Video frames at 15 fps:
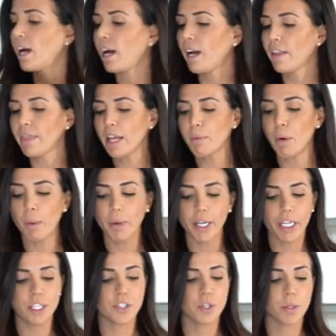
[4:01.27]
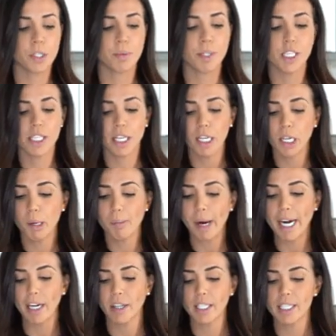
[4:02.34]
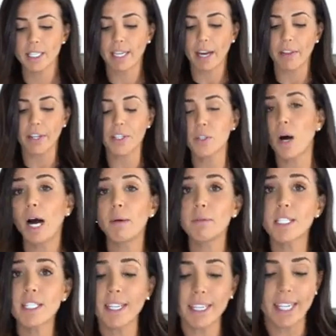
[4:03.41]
And then what we're gonna do is we're just gonna combine all this together. So I'm just gonna